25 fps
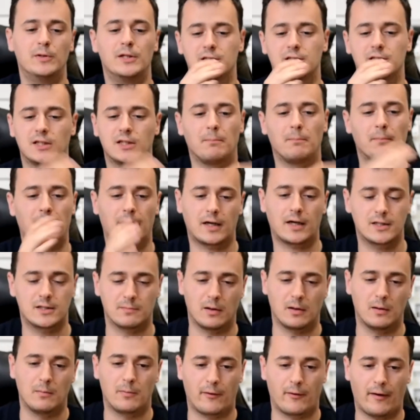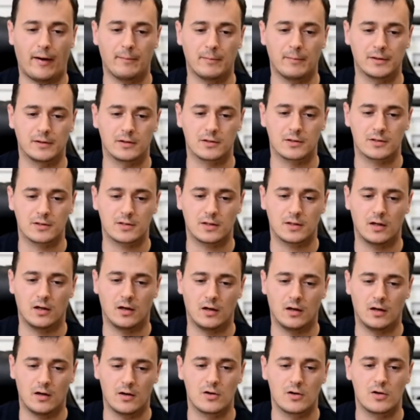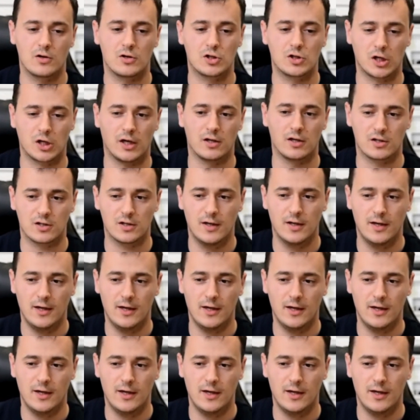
the sub maximal parameters uh, change